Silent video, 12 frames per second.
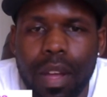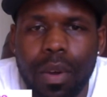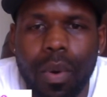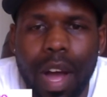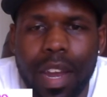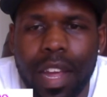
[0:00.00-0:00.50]

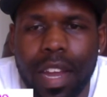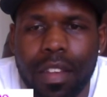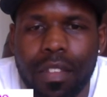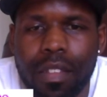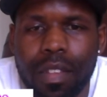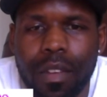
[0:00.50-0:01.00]
Go out there and
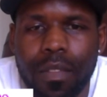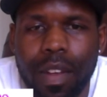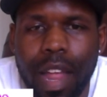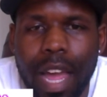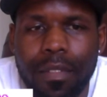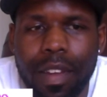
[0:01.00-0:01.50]
get yourself a
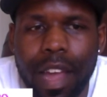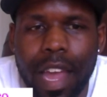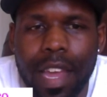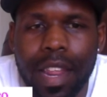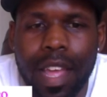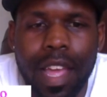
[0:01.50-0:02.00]
life
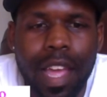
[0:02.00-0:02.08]
gain.